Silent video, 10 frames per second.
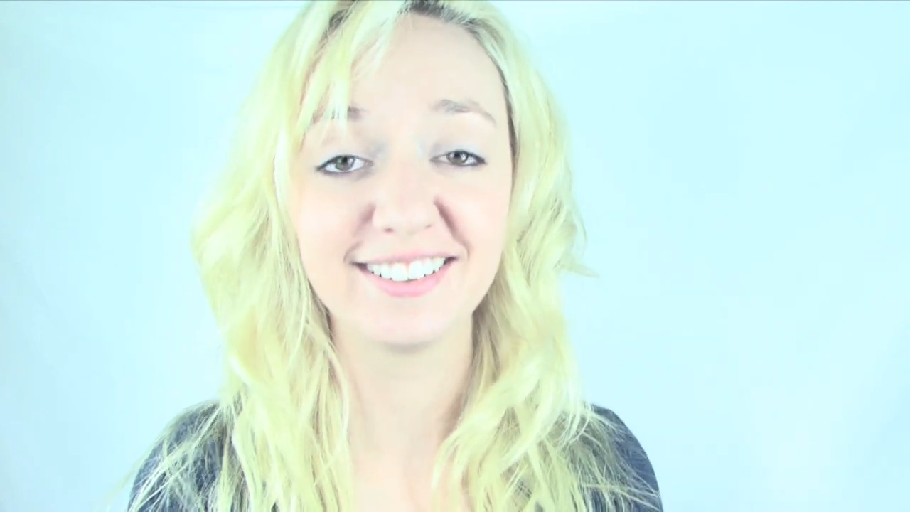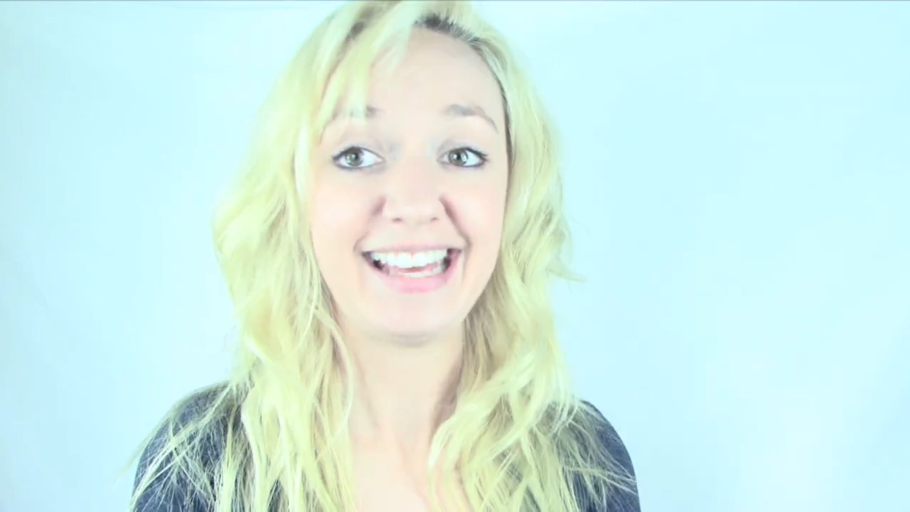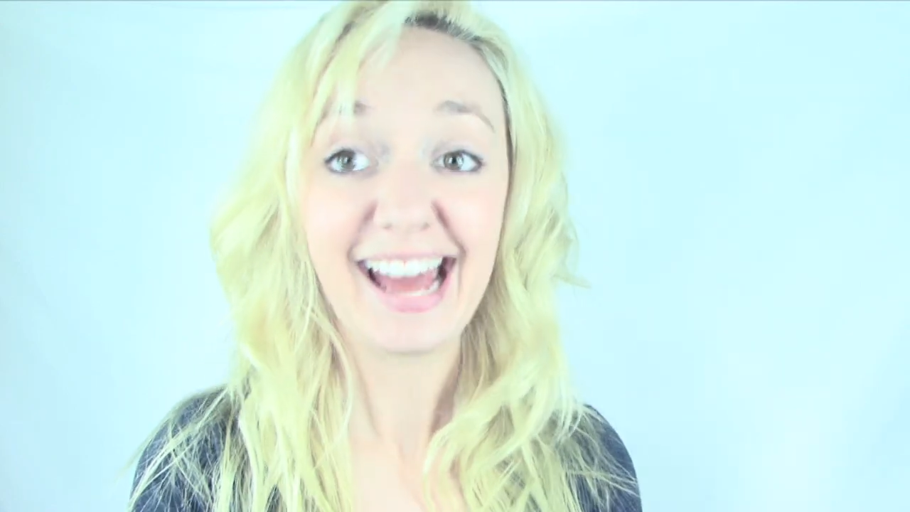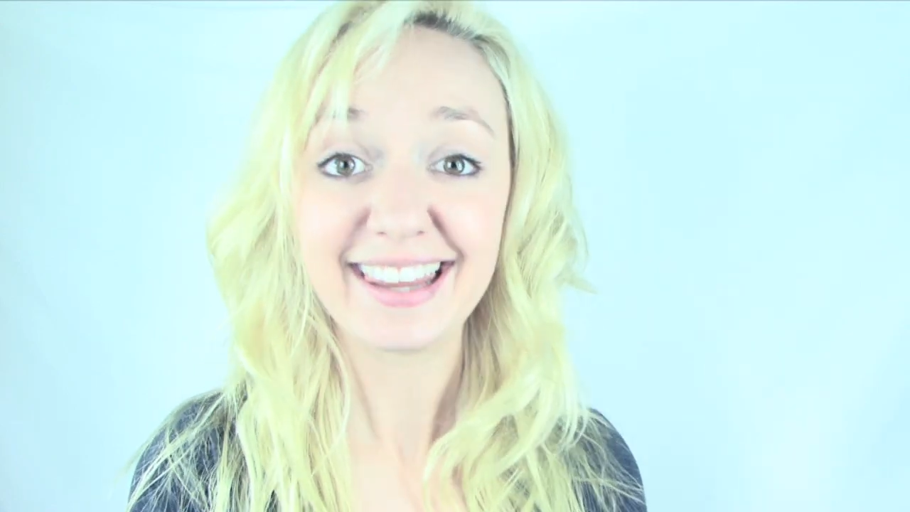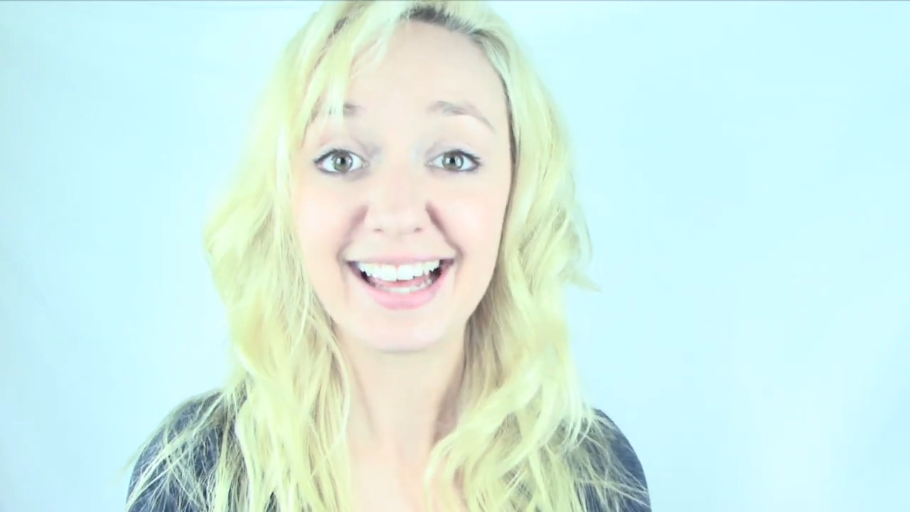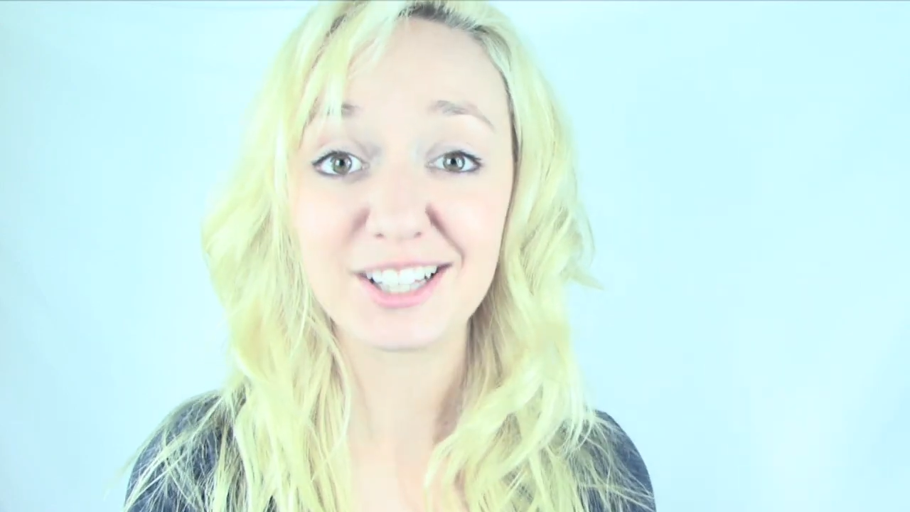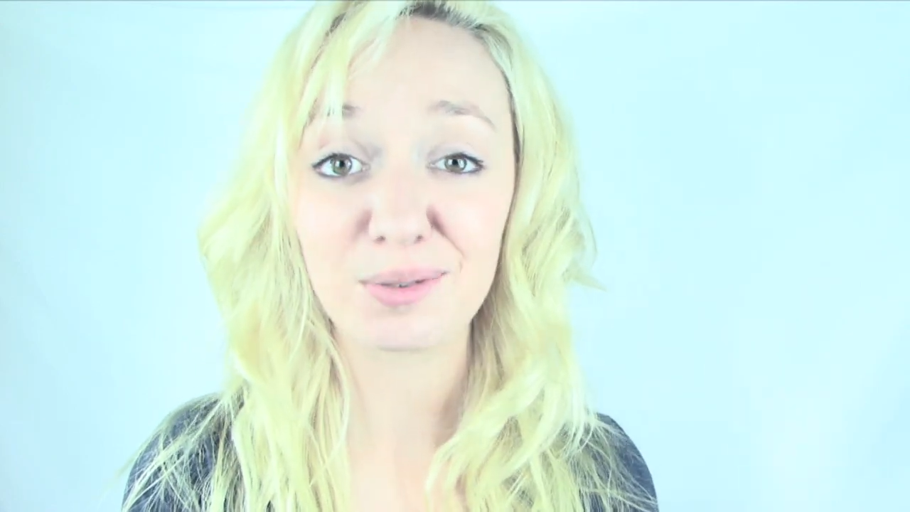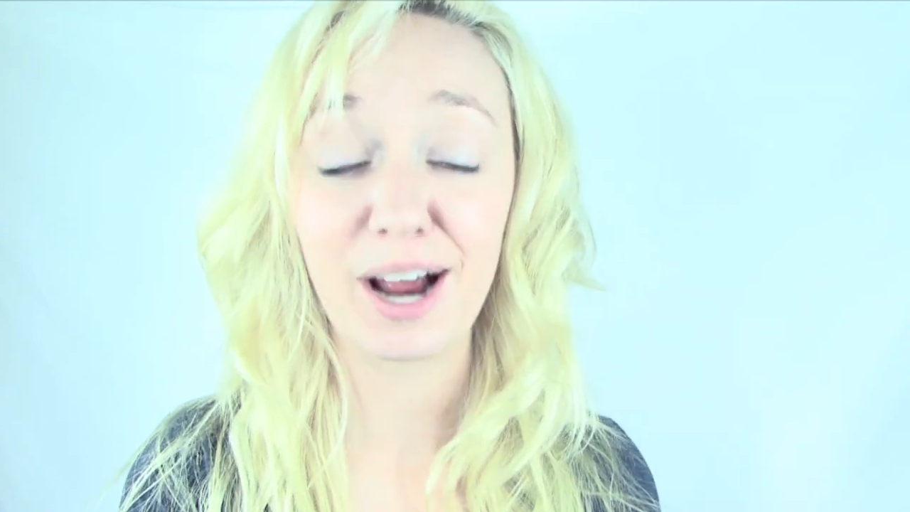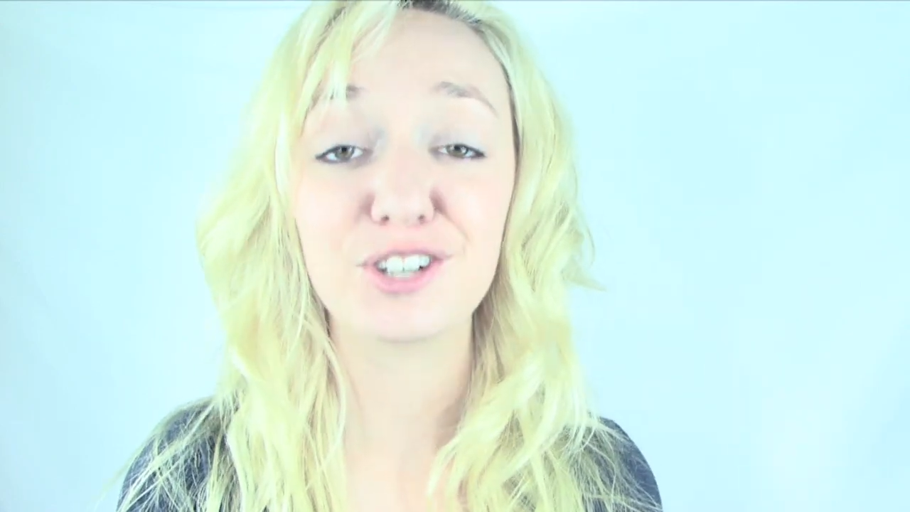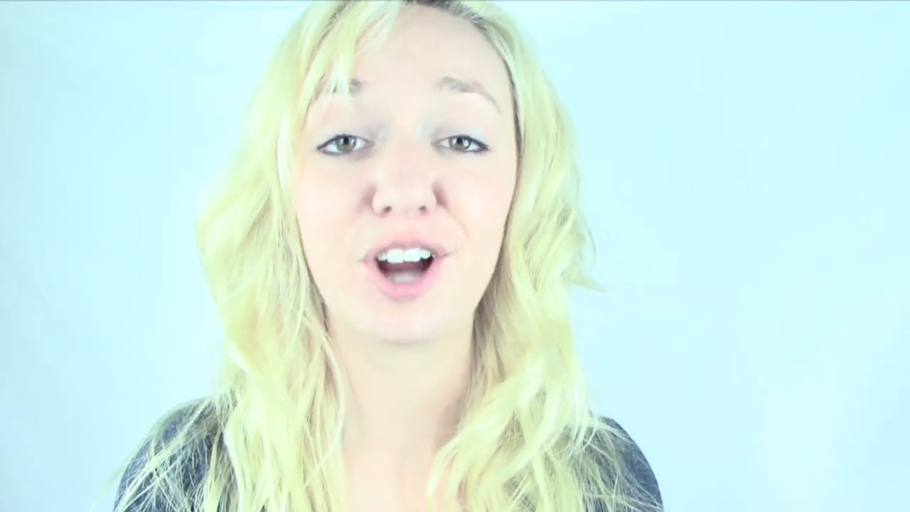Yeah, that's
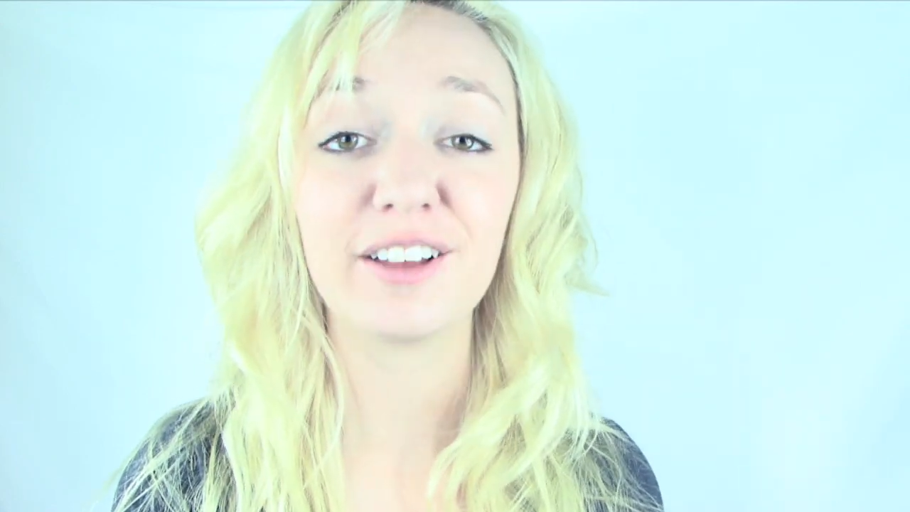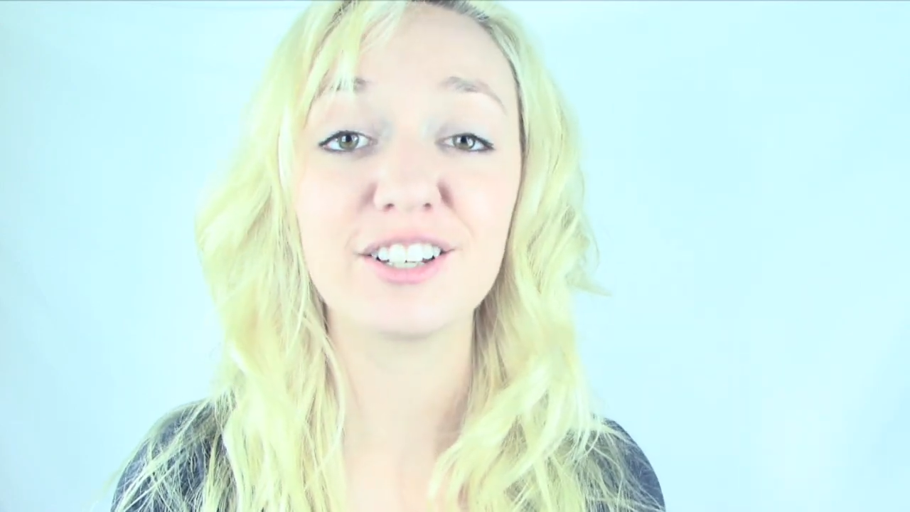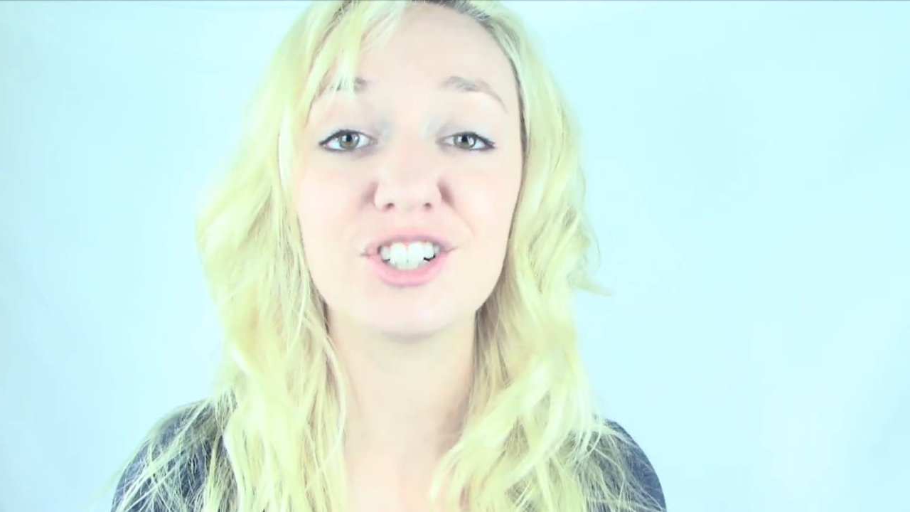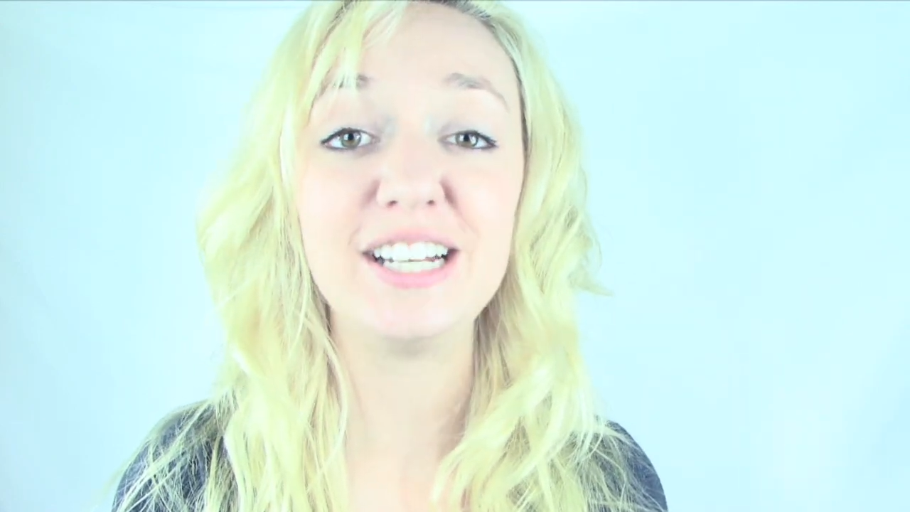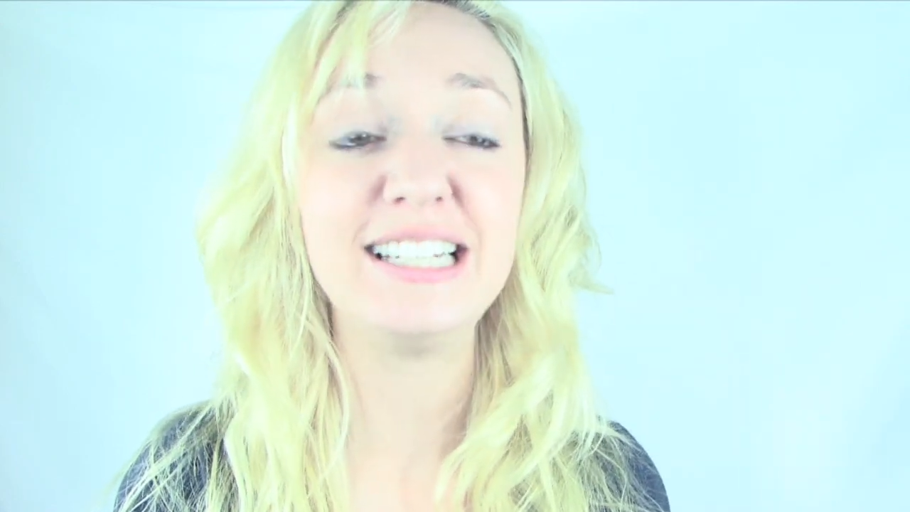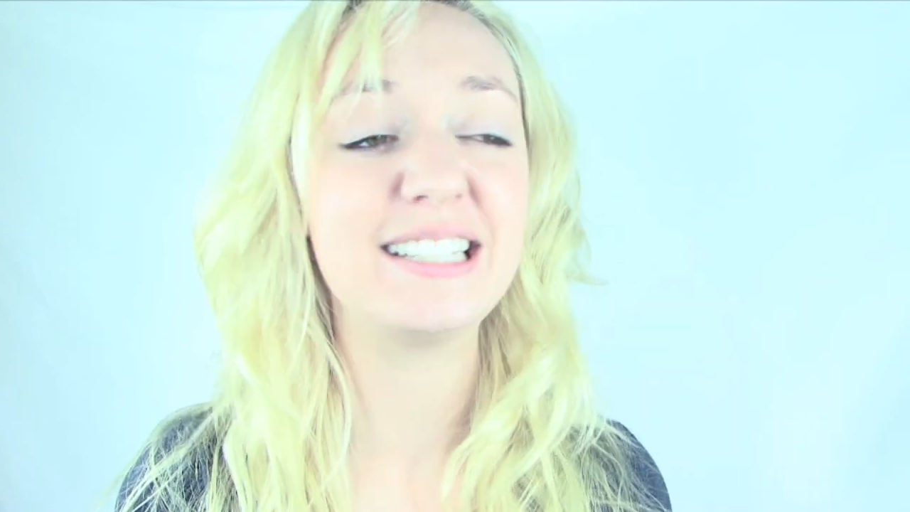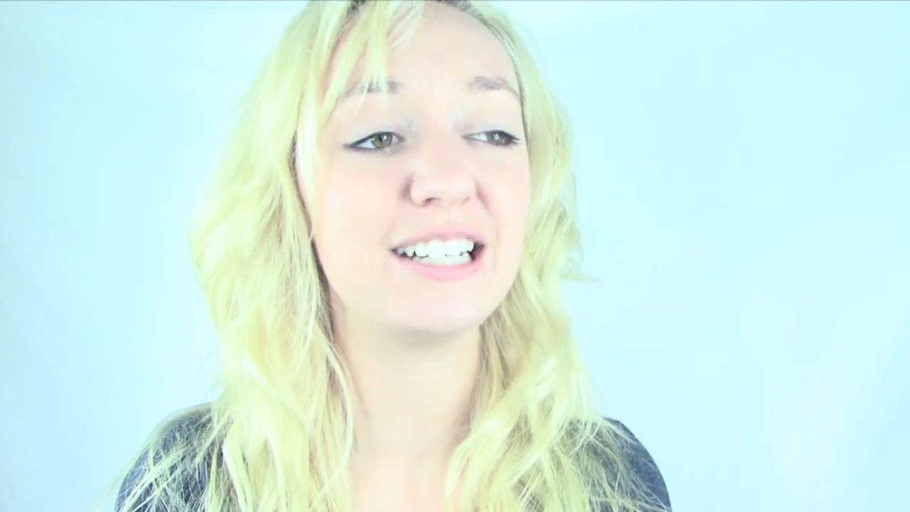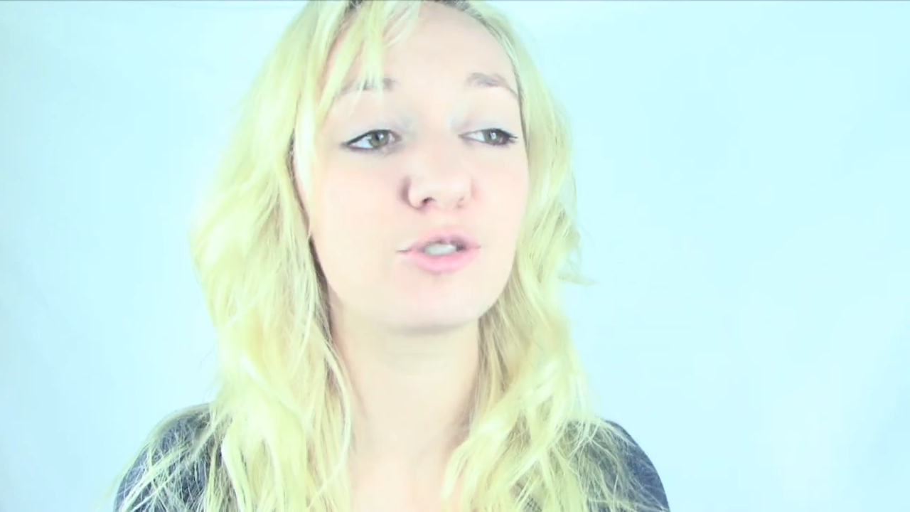right, Charlie Sheen is in